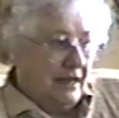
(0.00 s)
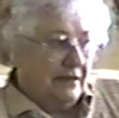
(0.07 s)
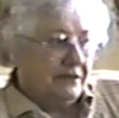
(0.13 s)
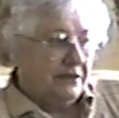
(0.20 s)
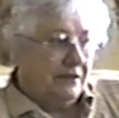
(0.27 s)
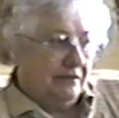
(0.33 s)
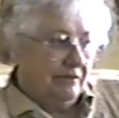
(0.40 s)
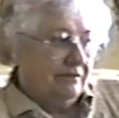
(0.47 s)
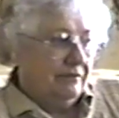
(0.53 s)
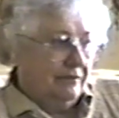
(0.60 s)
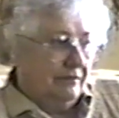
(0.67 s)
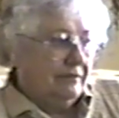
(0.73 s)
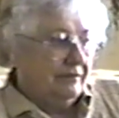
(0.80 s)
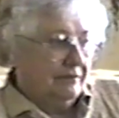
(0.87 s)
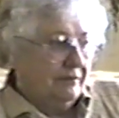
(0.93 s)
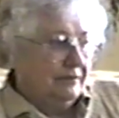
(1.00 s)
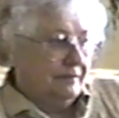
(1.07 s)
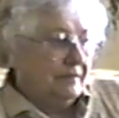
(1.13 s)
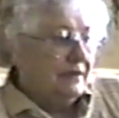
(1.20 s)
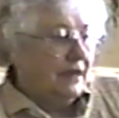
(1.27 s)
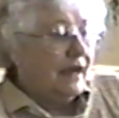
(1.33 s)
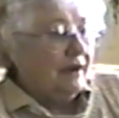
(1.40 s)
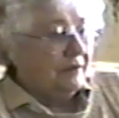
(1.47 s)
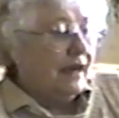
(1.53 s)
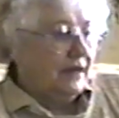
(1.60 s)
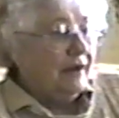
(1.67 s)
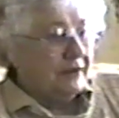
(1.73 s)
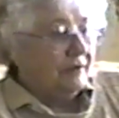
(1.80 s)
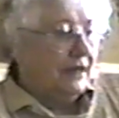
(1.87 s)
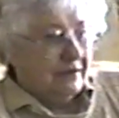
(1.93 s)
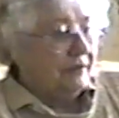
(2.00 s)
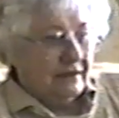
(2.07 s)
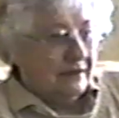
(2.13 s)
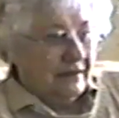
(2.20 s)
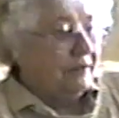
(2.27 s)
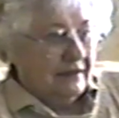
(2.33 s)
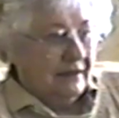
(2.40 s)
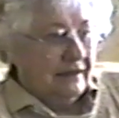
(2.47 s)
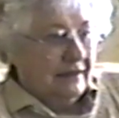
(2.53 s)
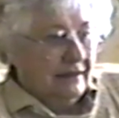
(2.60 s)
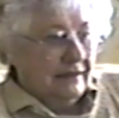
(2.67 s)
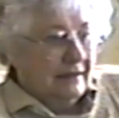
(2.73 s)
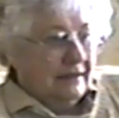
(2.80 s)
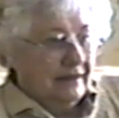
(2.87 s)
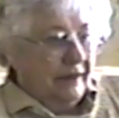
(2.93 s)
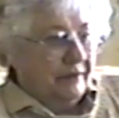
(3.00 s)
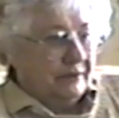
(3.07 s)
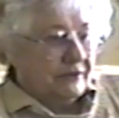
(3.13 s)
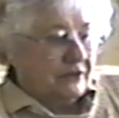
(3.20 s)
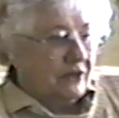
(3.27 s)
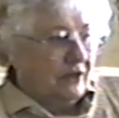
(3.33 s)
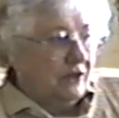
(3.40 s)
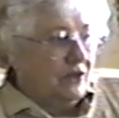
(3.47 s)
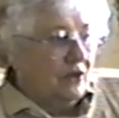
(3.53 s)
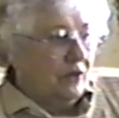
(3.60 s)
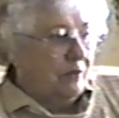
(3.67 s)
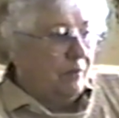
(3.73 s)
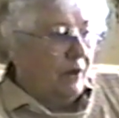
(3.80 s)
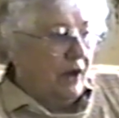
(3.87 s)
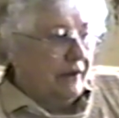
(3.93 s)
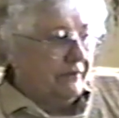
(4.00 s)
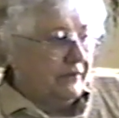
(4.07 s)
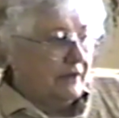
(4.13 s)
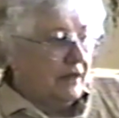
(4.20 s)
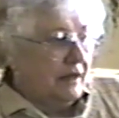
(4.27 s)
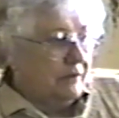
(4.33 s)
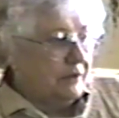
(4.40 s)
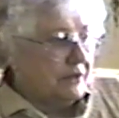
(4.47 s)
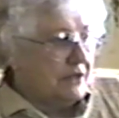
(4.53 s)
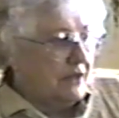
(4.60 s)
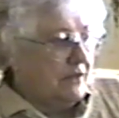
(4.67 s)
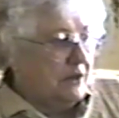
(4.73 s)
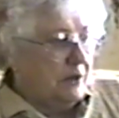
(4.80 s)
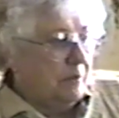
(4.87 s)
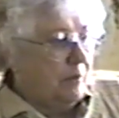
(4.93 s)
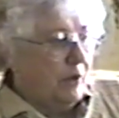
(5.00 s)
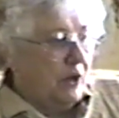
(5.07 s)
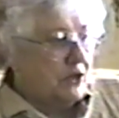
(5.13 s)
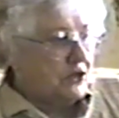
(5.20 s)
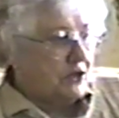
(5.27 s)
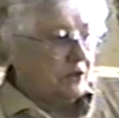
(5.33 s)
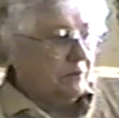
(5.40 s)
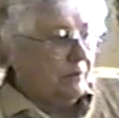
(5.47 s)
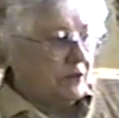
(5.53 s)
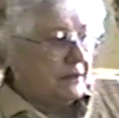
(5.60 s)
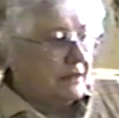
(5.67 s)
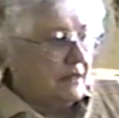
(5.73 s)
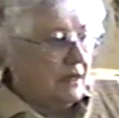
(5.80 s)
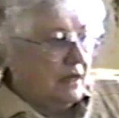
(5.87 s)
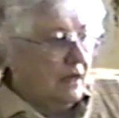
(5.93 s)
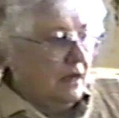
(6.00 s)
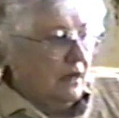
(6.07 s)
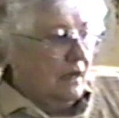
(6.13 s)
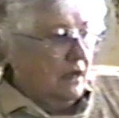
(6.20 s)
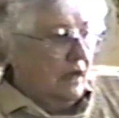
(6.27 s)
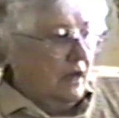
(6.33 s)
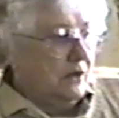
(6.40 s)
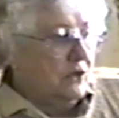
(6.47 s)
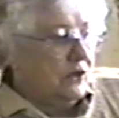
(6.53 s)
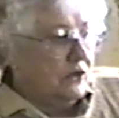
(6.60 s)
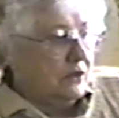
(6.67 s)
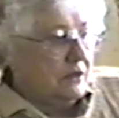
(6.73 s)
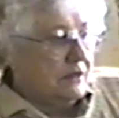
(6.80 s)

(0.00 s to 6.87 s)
Yes, I would. It was going, part of it, I was in the Depression, and